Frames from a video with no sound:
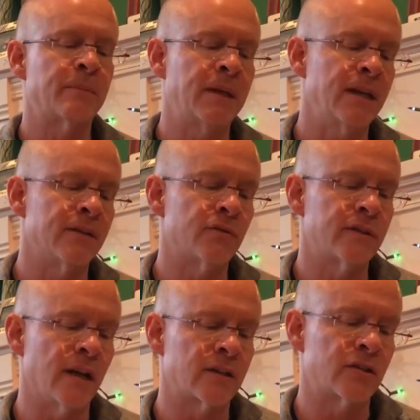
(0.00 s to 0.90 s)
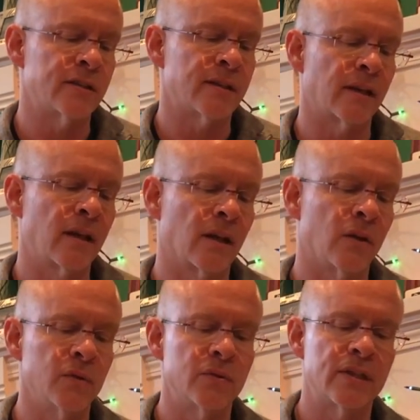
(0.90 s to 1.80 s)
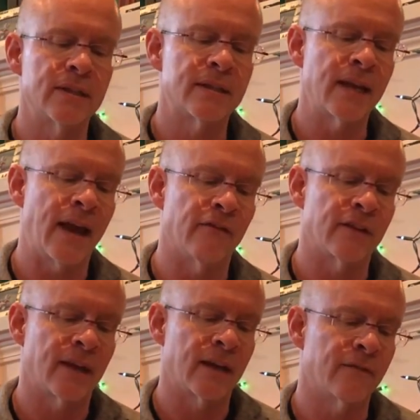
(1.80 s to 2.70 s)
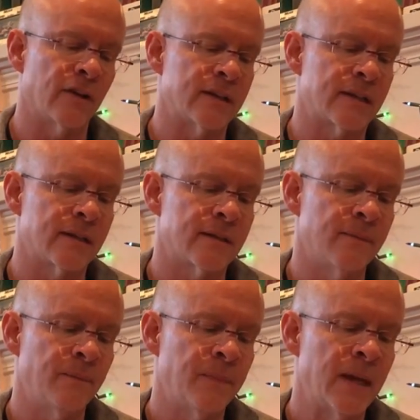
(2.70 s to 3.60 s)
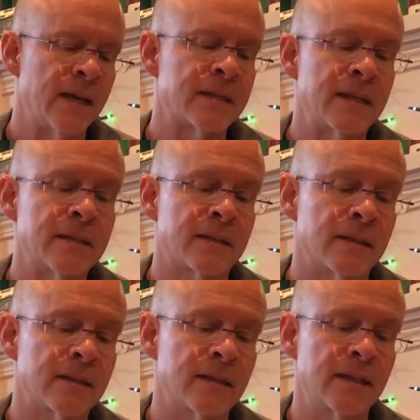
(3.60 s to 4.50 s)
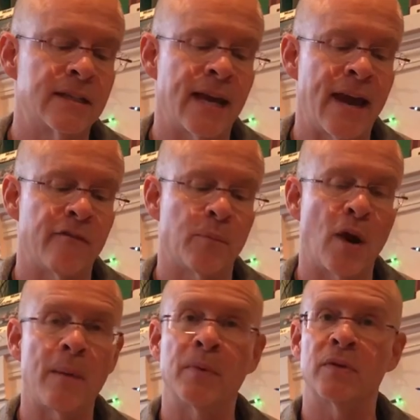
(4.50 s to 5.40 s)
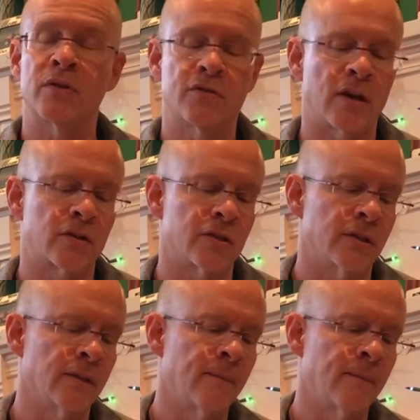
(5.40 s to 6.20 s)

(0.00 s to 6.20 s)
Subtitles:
be introductions and conclusions to everything, for instance. Sentences need to have proper structure.